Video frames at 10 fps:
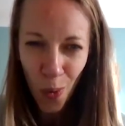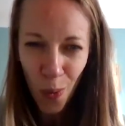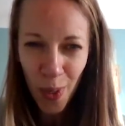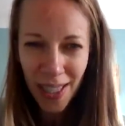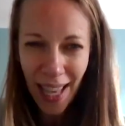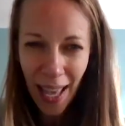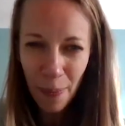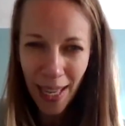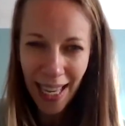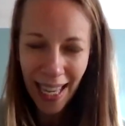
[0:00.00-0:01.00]
Or would
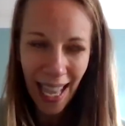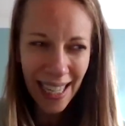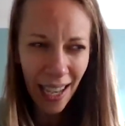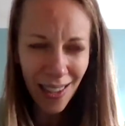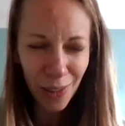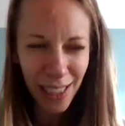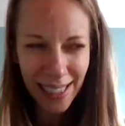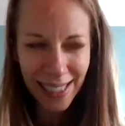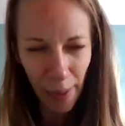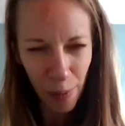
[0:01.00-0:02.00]
there be any other
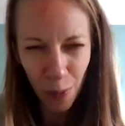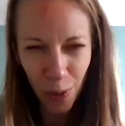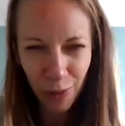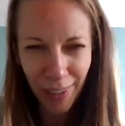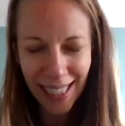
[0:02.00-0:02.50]
acceptable